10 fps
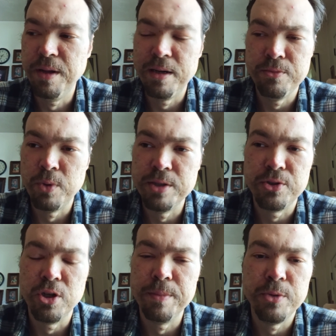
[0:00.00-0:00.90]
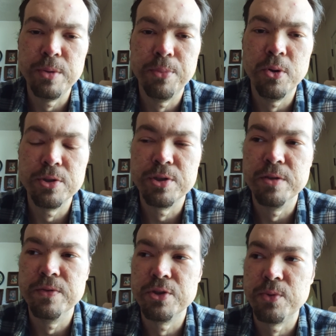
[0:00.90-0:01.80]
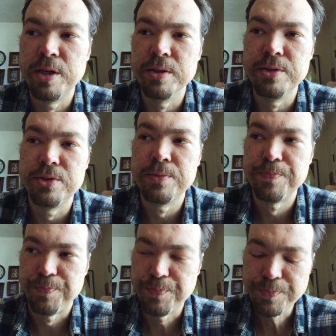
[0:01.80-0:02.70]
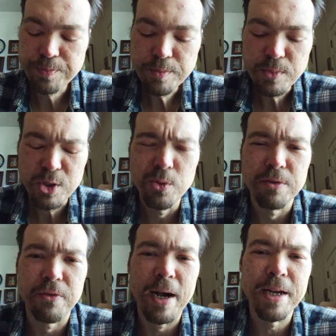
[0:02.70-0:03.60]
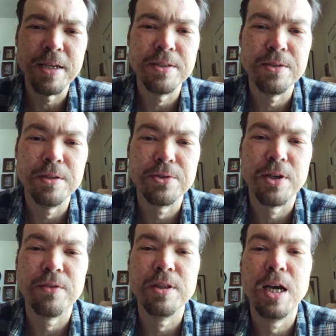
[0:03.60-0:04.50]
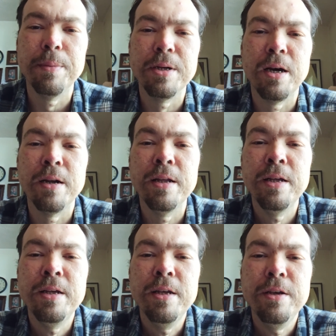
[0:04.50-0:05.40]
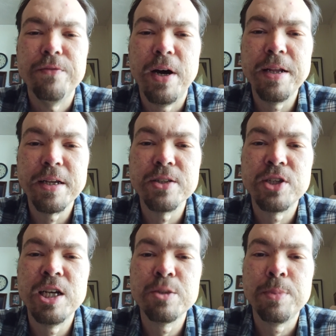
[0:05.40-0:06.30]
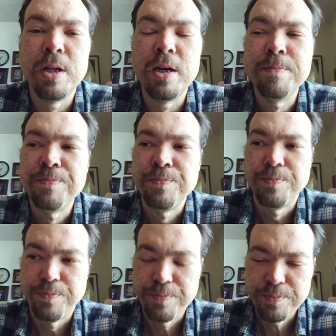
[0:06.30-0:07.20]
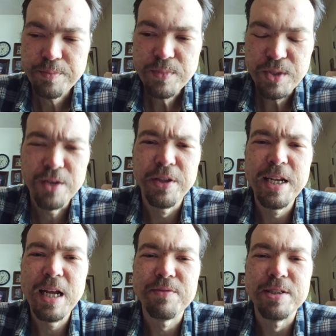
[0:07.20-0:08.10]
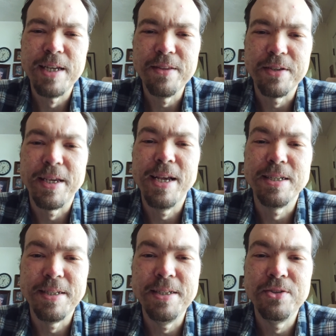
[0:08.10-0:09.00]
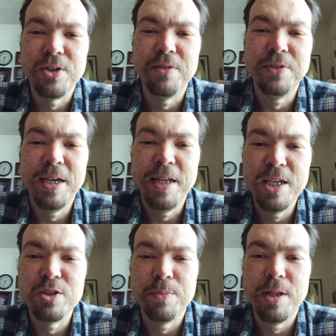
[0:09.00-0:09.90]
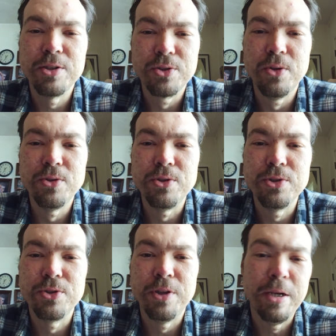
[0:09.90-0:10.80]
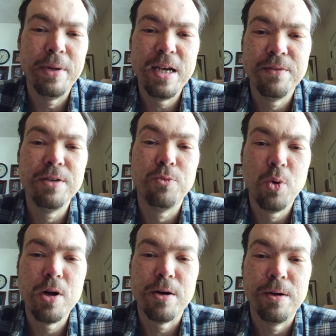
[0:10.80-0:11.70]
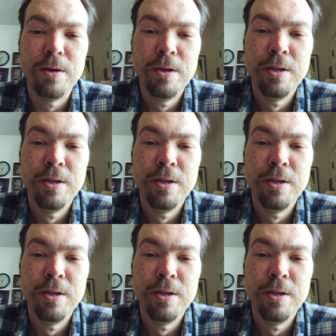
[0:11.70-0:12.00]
I've read so many reports of Israelis who were fighting in southern Lebanon, fighting against Hezbollah, and they'd have to take the canteens off dead Hezbollah soldiers so they would have enough water.